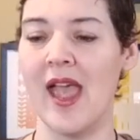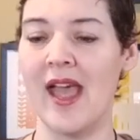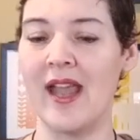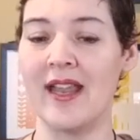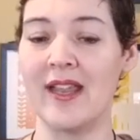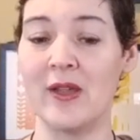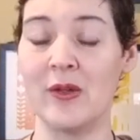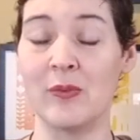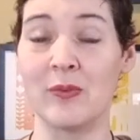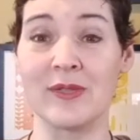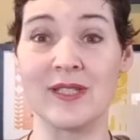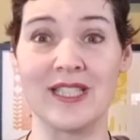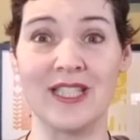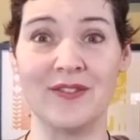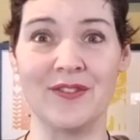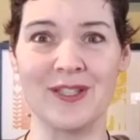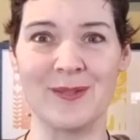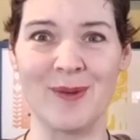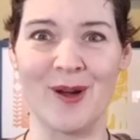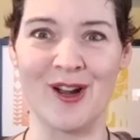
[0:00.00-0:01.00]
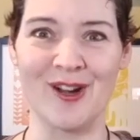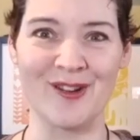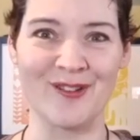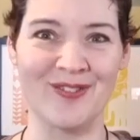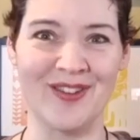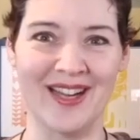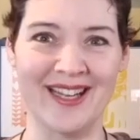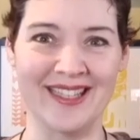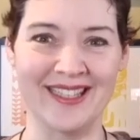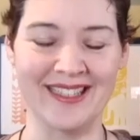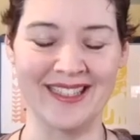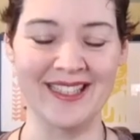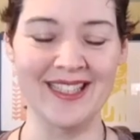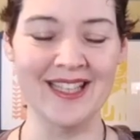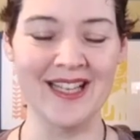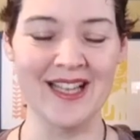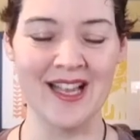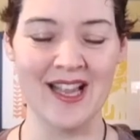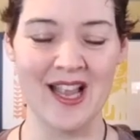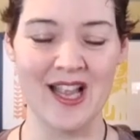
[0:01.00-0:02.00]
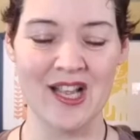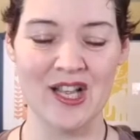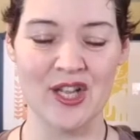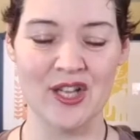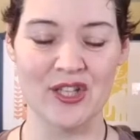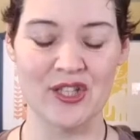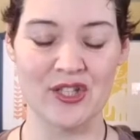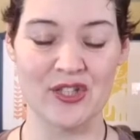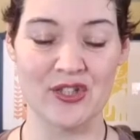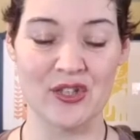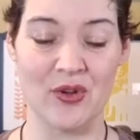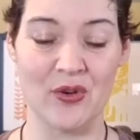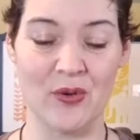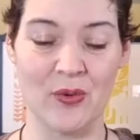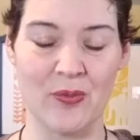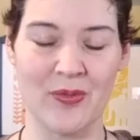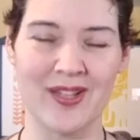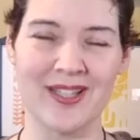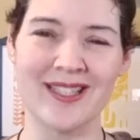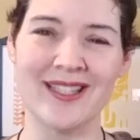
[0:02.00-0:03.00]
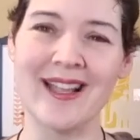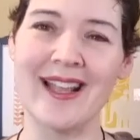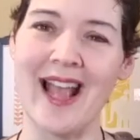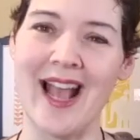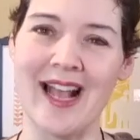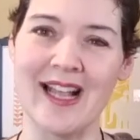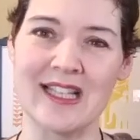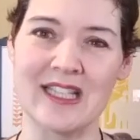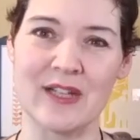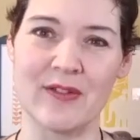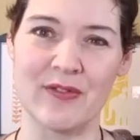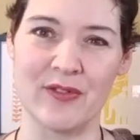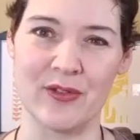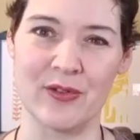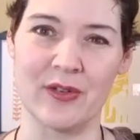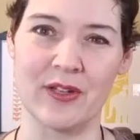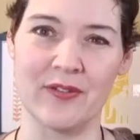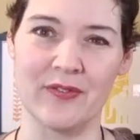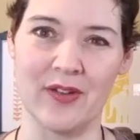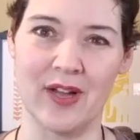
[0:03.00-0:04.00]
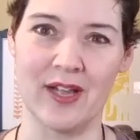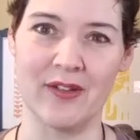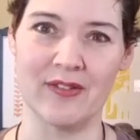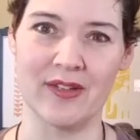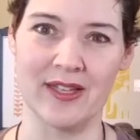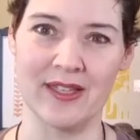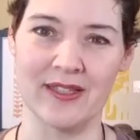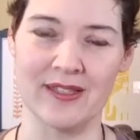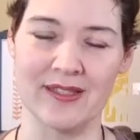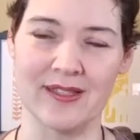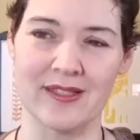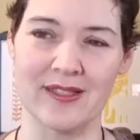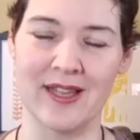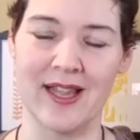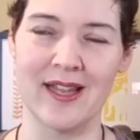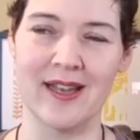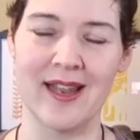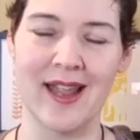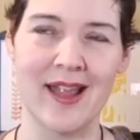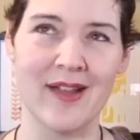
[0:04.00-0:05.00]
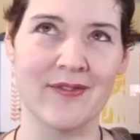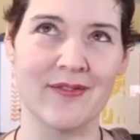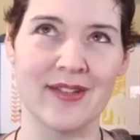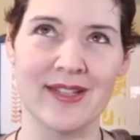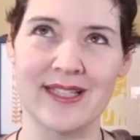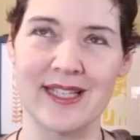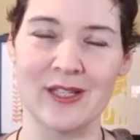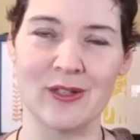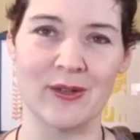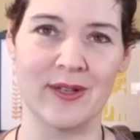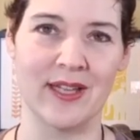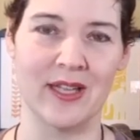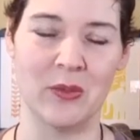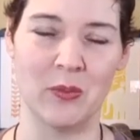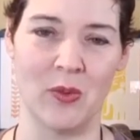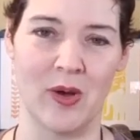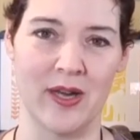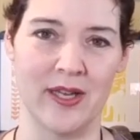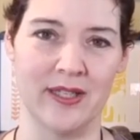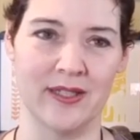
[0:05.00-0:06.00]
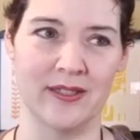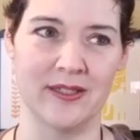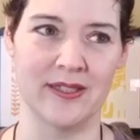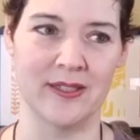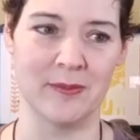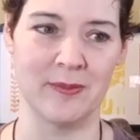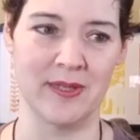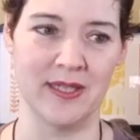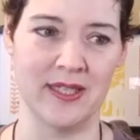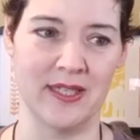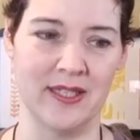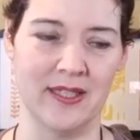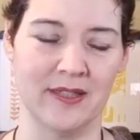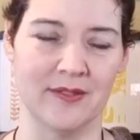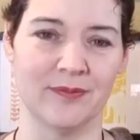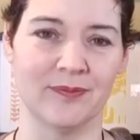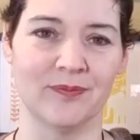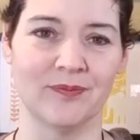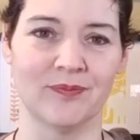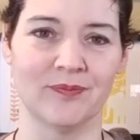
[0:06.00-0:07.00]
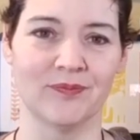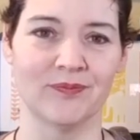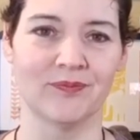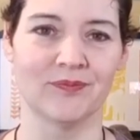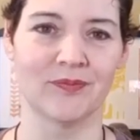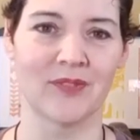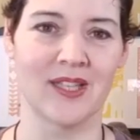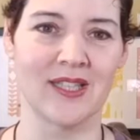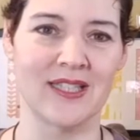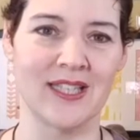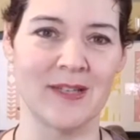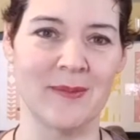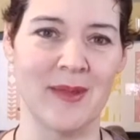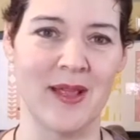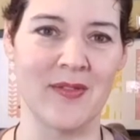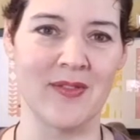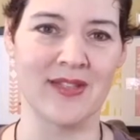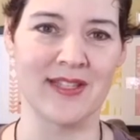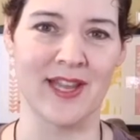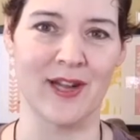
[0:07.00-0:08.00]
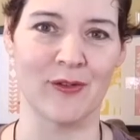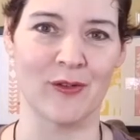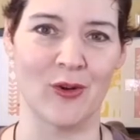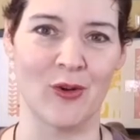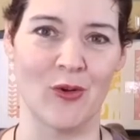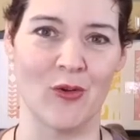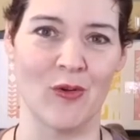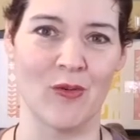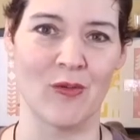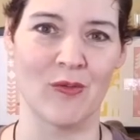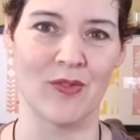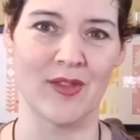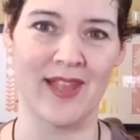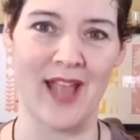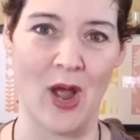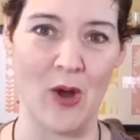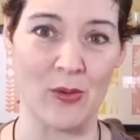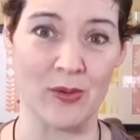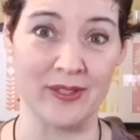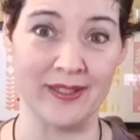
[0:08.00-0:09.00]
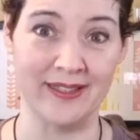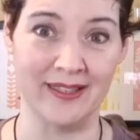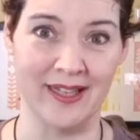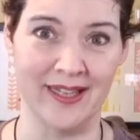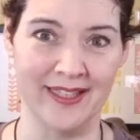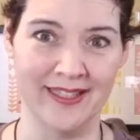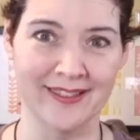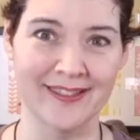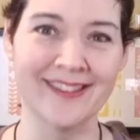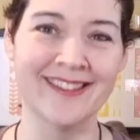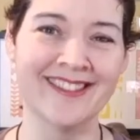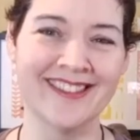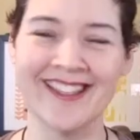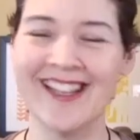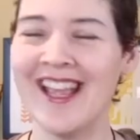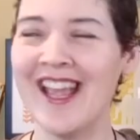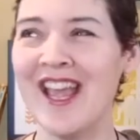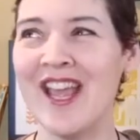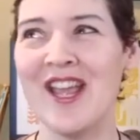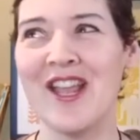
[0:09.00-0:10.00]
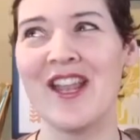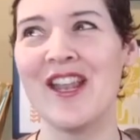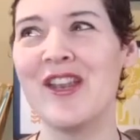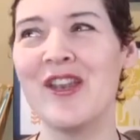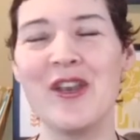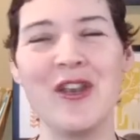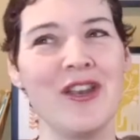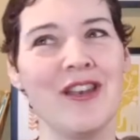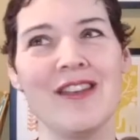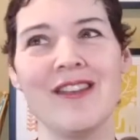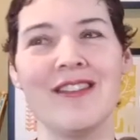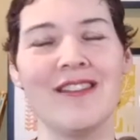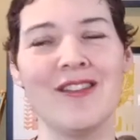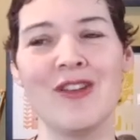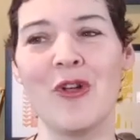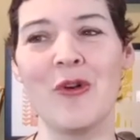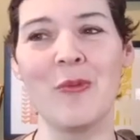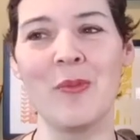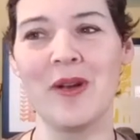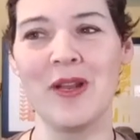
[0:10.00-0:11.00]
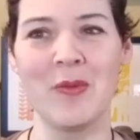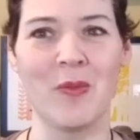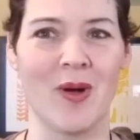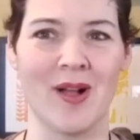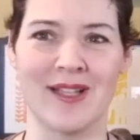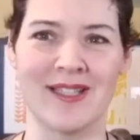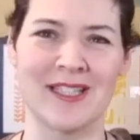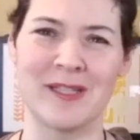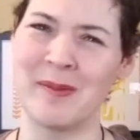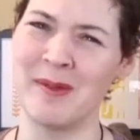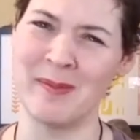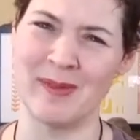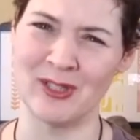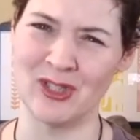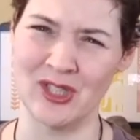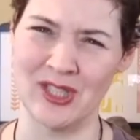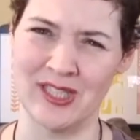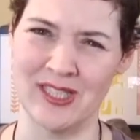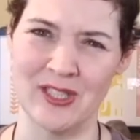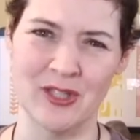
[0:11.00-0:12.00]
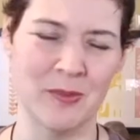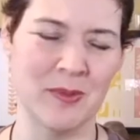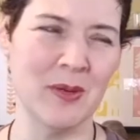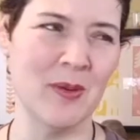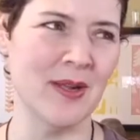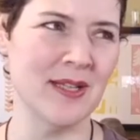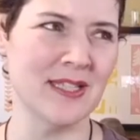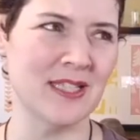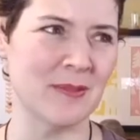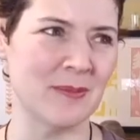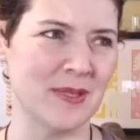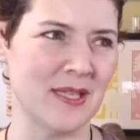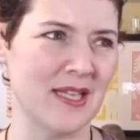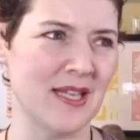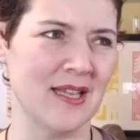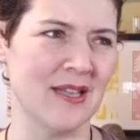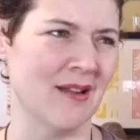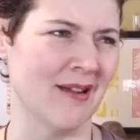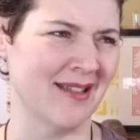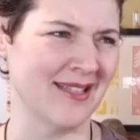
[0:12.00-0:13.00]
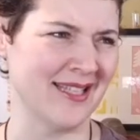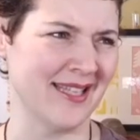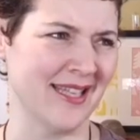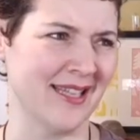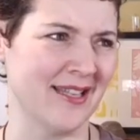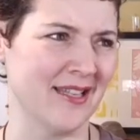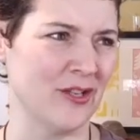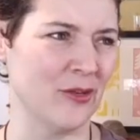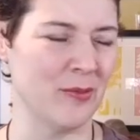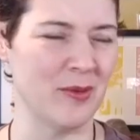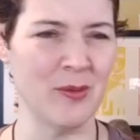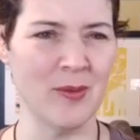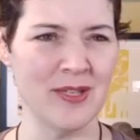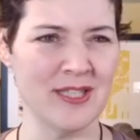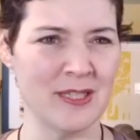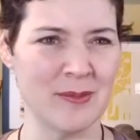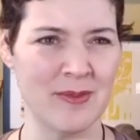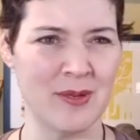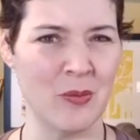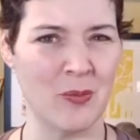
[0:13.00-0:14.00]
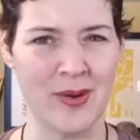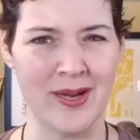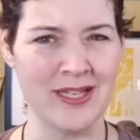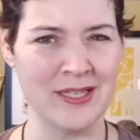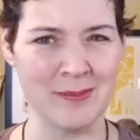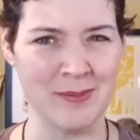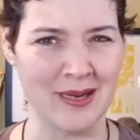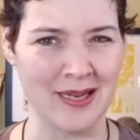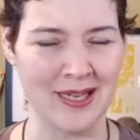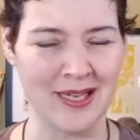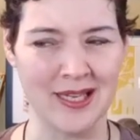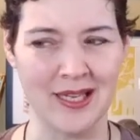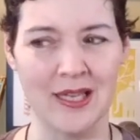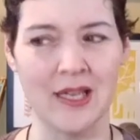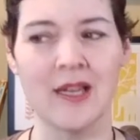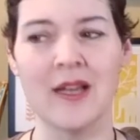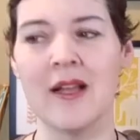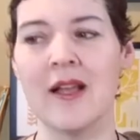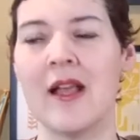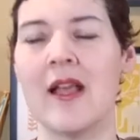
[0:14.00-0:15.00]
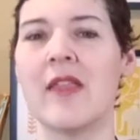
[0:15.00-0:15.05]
And he received his part finally. So this is a cast of 35 kids, and every single kid wanted to be the Tin Man, the Scarecrow, the Cowardly Lion. Nobody wants to be Munchkin. Nobody wants to be an Ozian. Nobody wants to be a winged monkey.